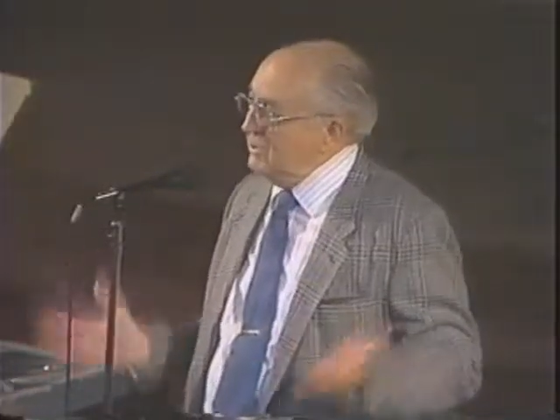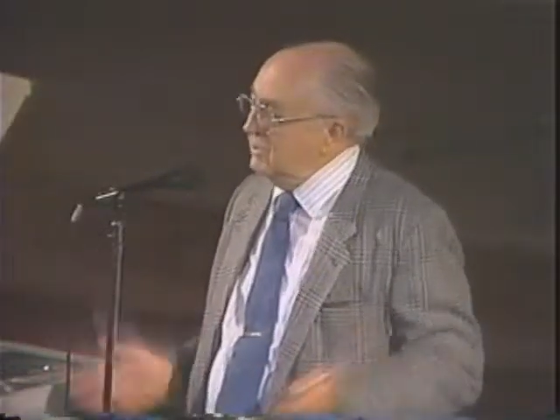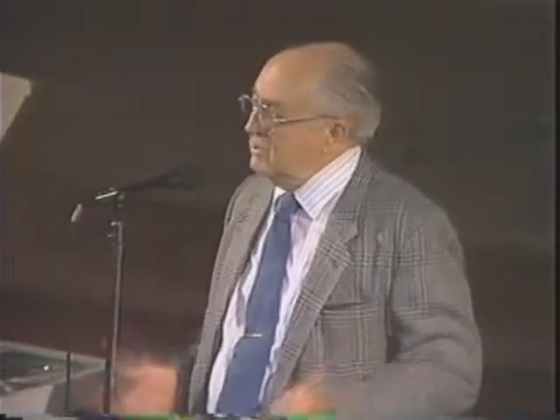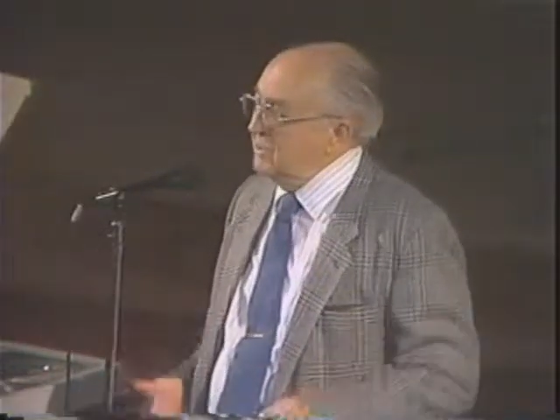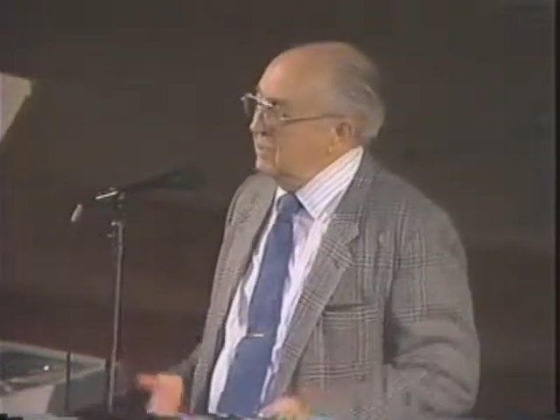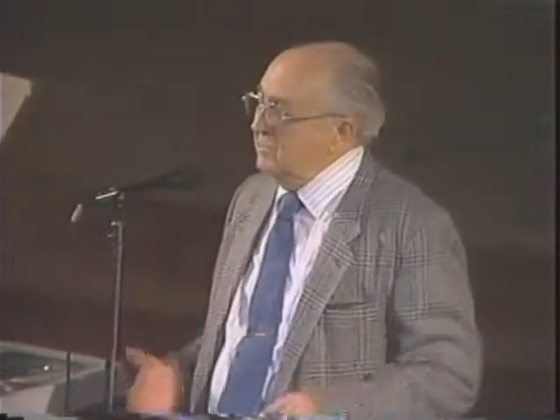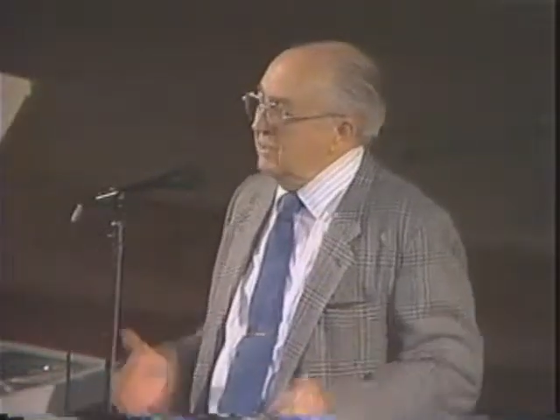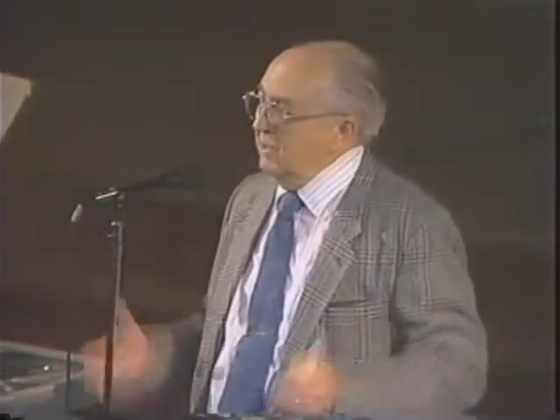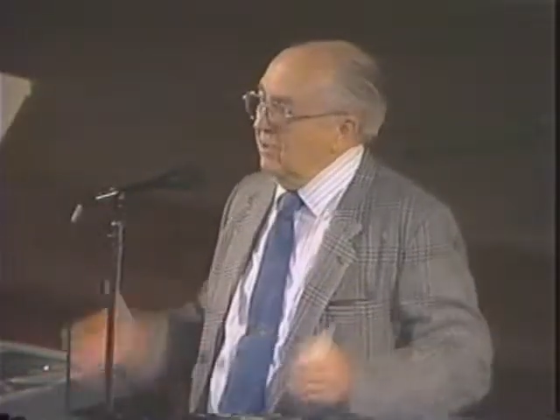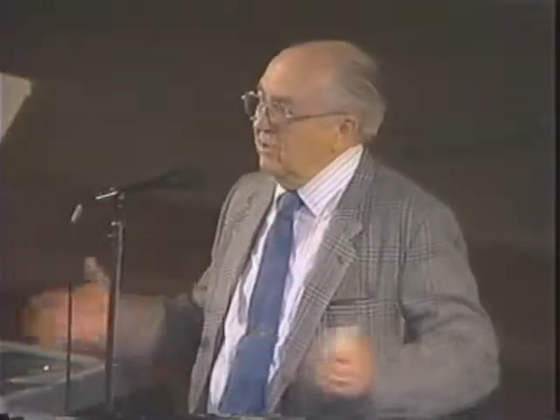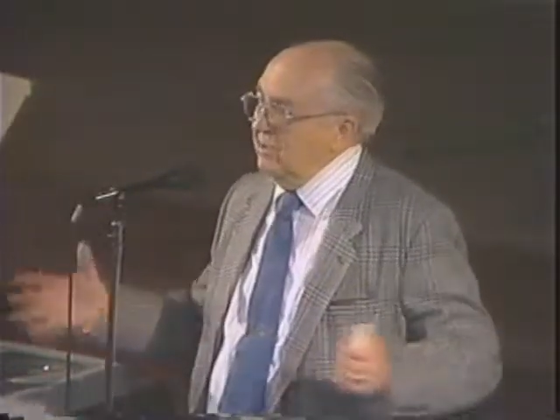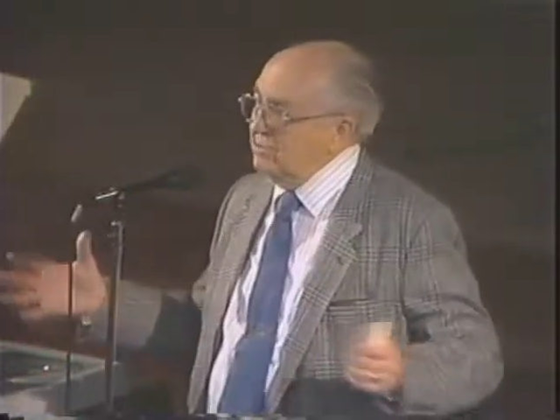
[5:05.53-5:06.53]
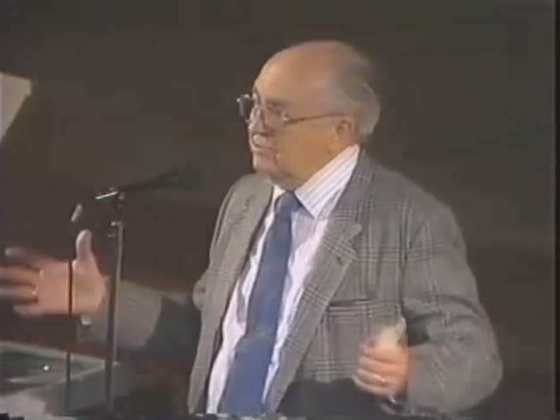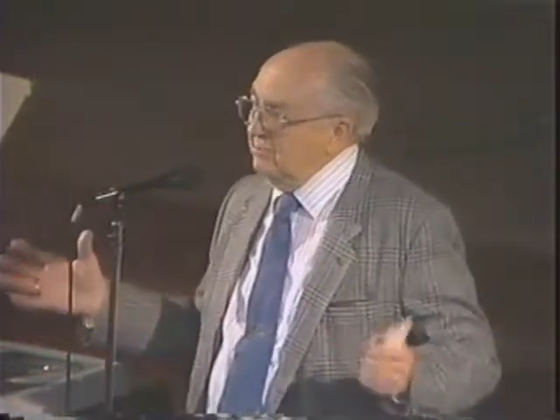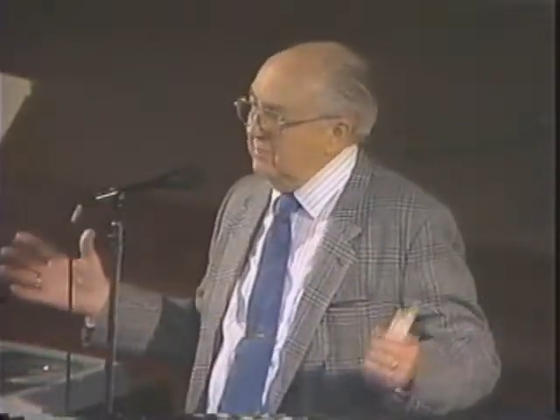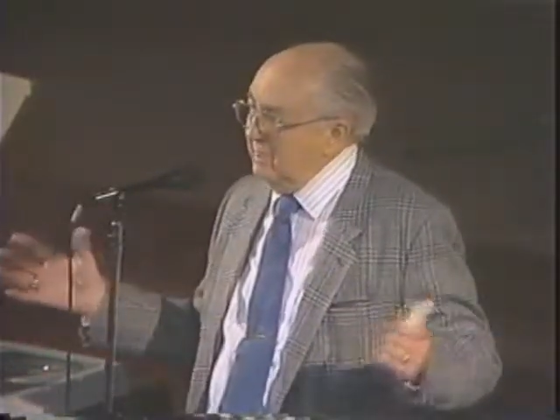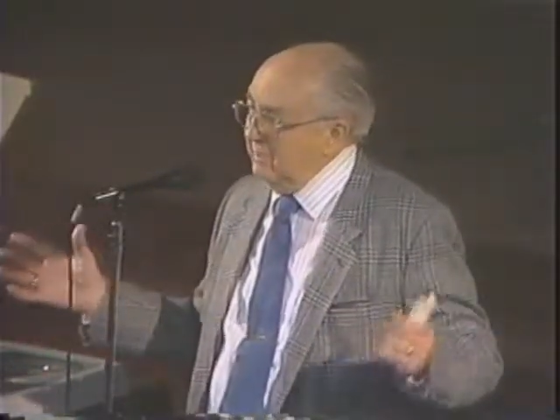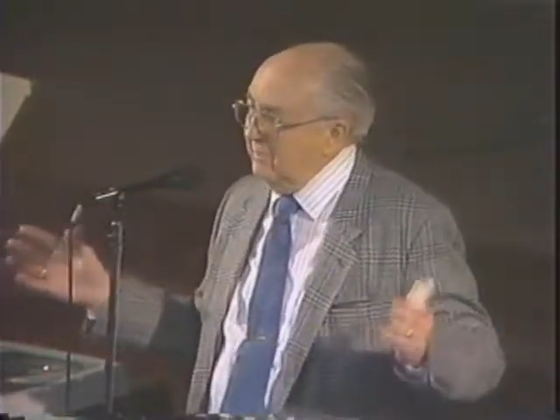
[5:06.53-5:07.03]
said the same thing. All of these
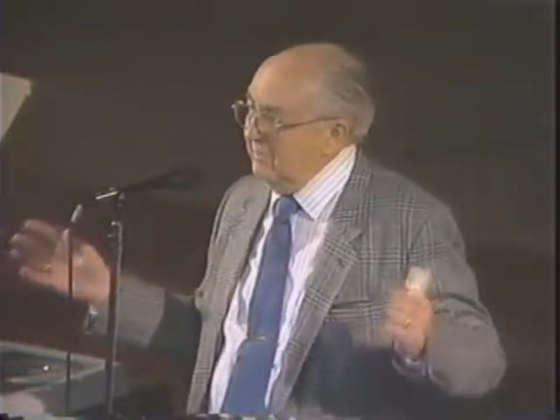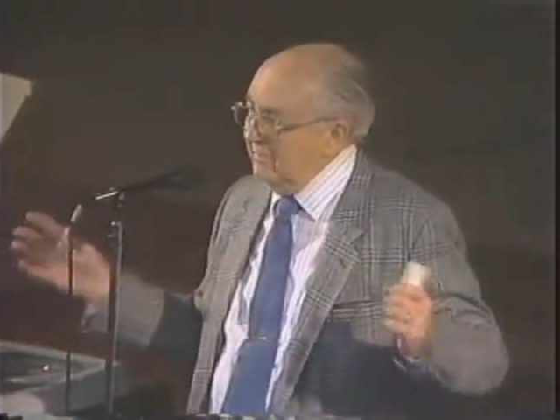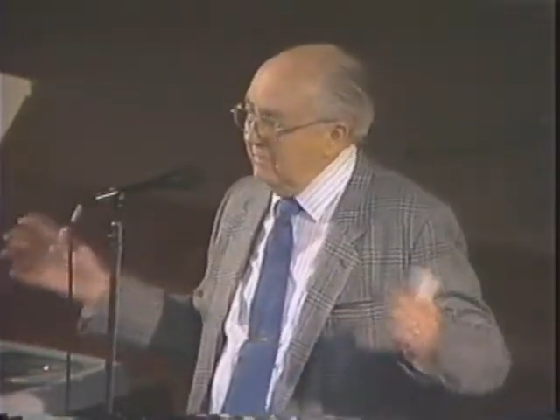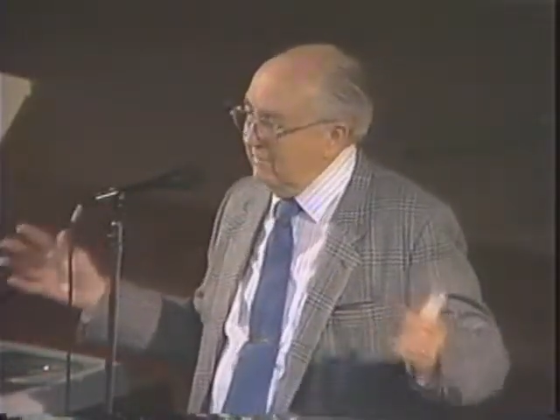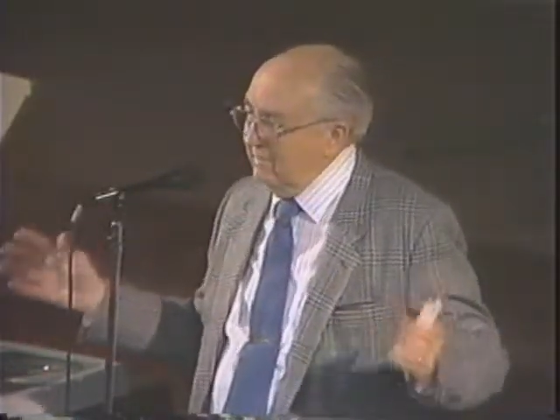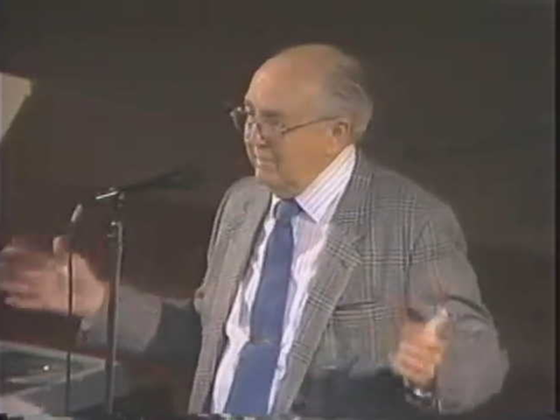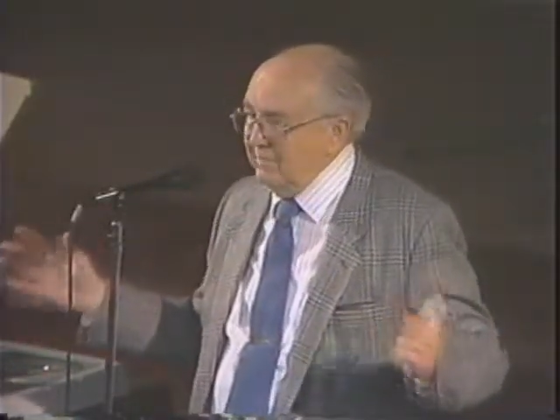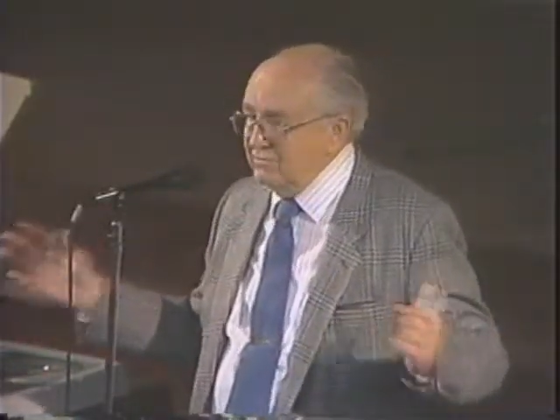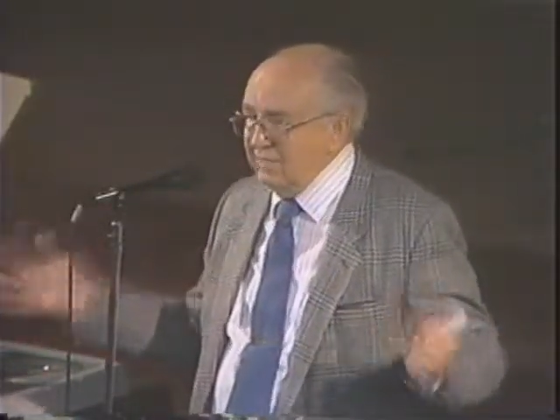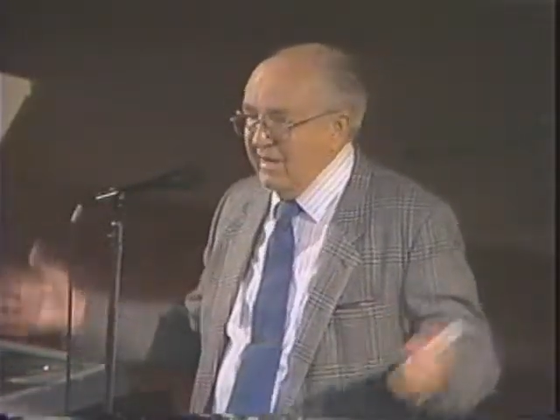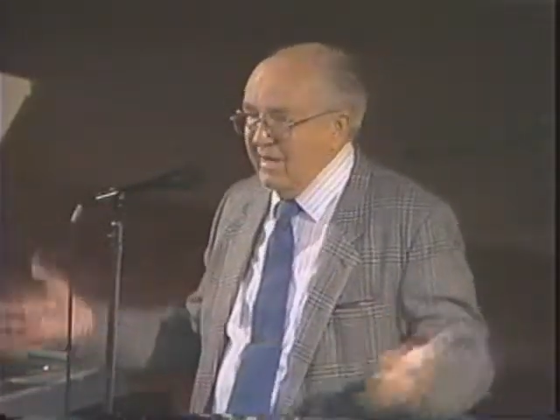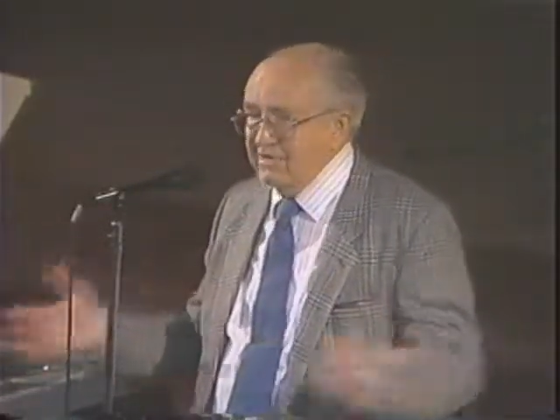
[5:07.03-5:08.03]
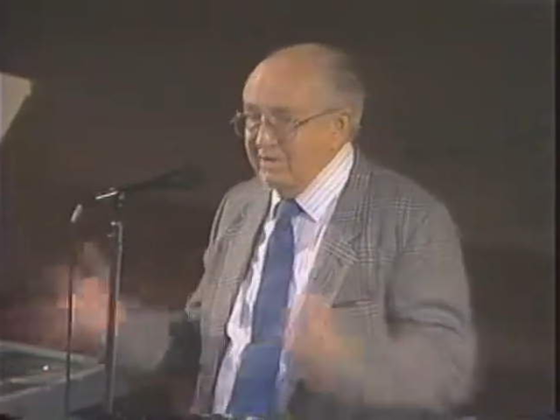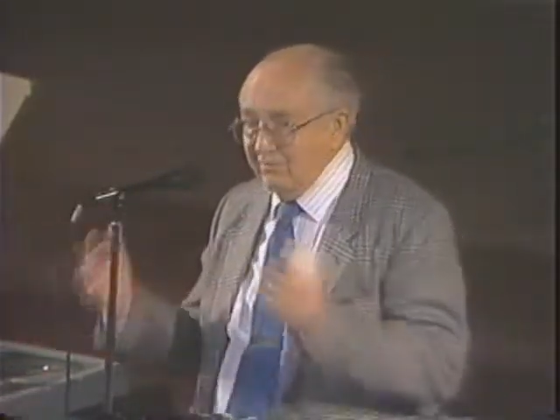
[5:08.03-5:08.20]
men of science,